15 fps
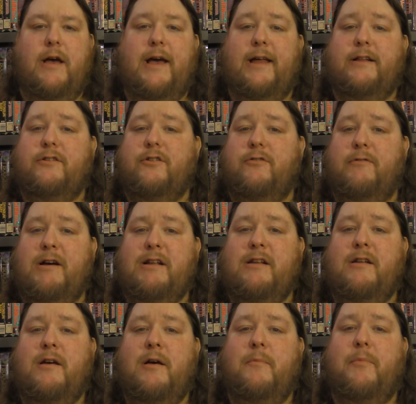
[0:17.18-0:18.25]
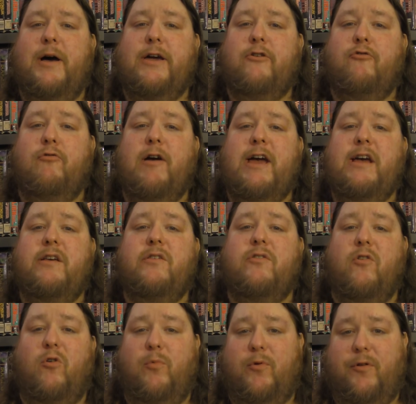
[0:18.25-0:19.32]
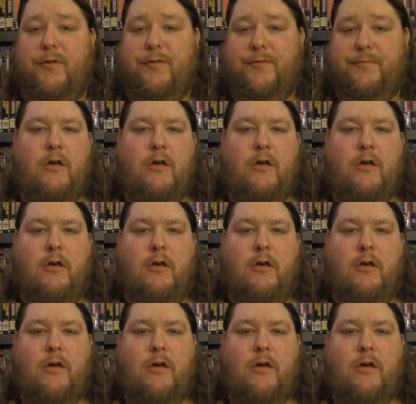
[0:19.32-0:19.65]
and it's directed by Craig Zobel.